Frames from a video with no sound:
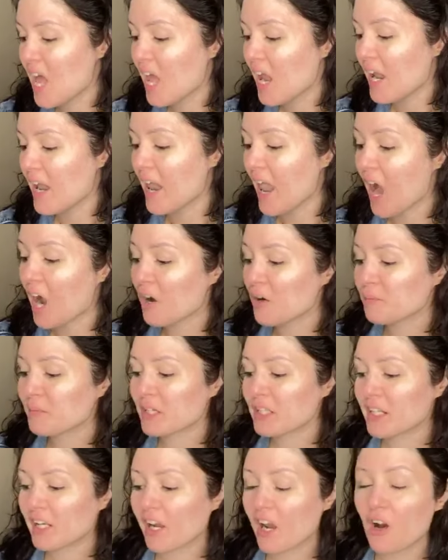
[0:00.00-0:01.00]
Now I'm going
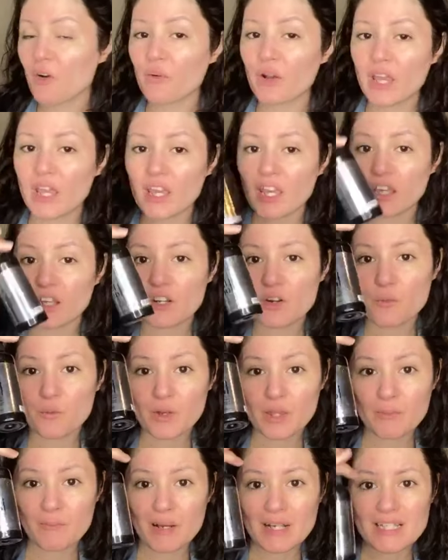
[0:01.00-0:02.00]
to go in
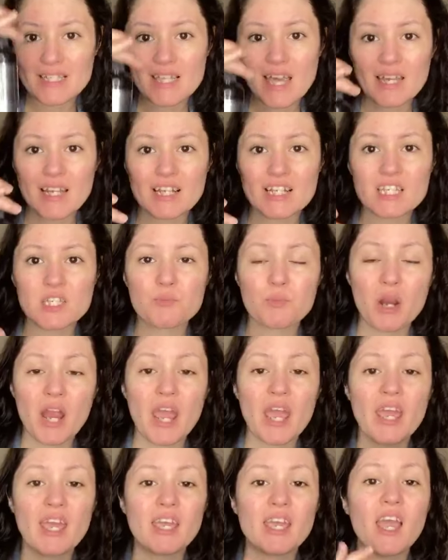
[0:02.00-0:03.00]
with my setting
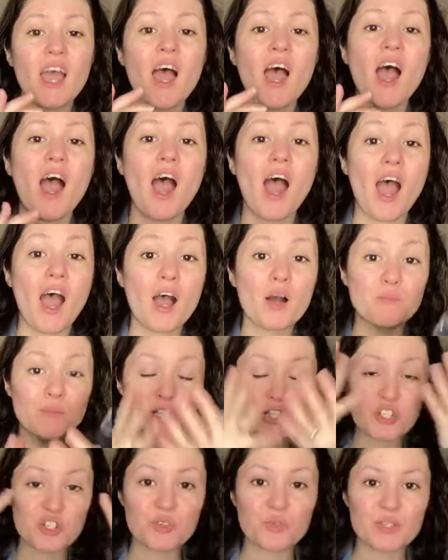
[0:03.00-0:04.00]
spray
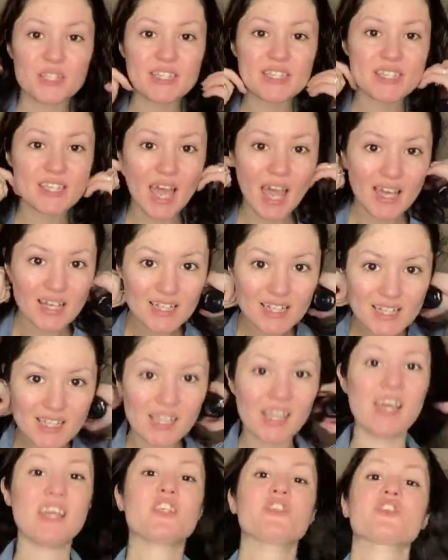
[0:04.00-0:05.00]
to set
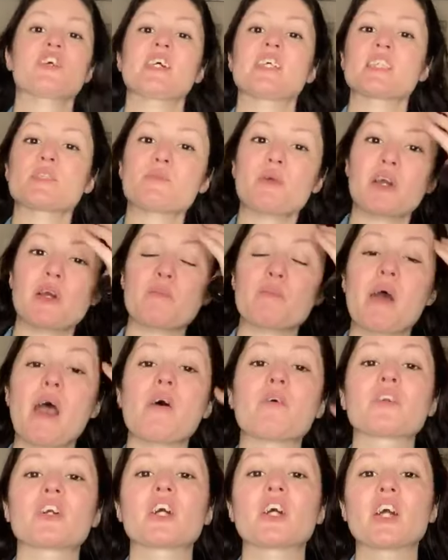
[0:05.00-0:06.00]
that transparent
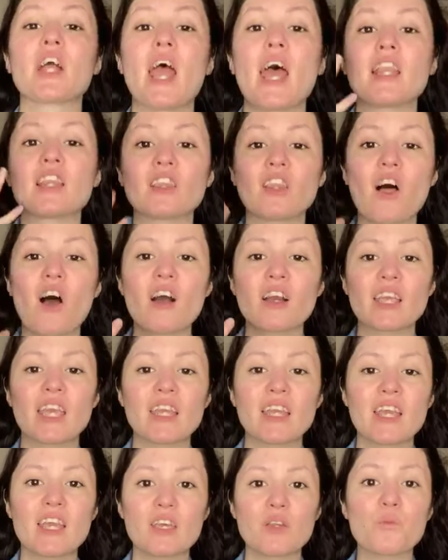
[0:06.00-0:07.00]
powder and lock it
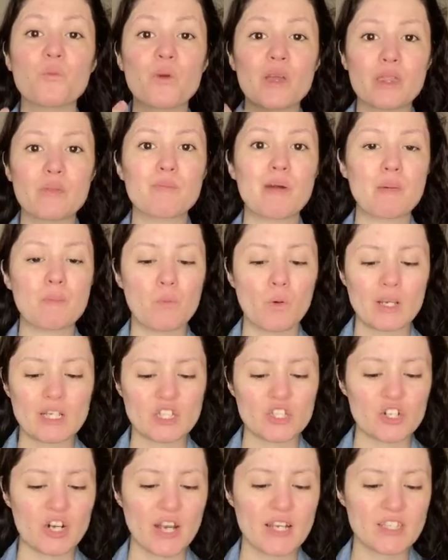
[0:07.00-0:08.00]
in with my
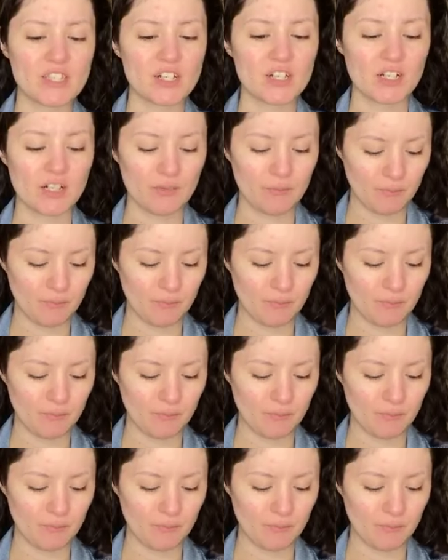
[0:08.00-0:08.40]
moisturizer.